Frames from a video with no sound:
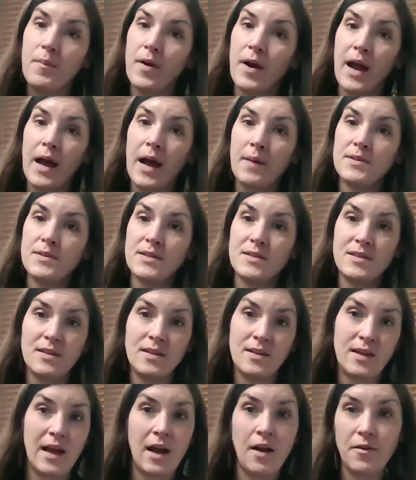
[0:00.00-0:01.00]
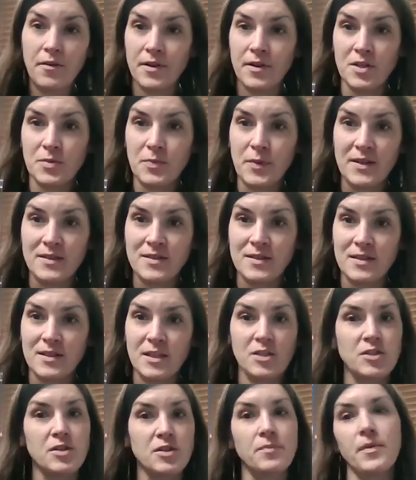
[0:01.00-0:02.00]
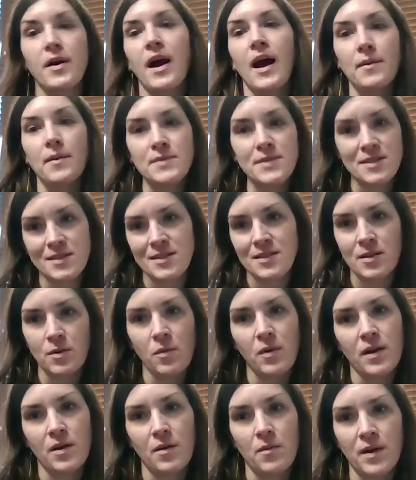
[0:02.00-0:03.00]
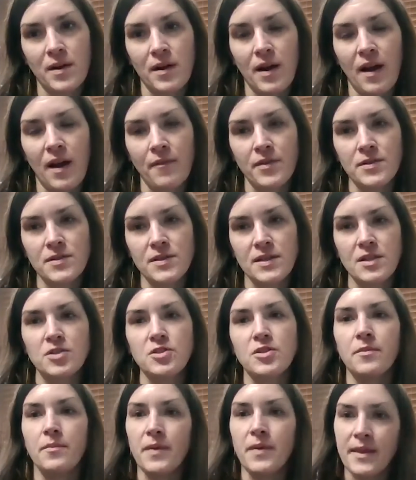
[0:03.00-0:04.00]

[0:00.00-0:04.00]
perhaps it's in an outreach presentation, perhaps it's in a one on one conversation.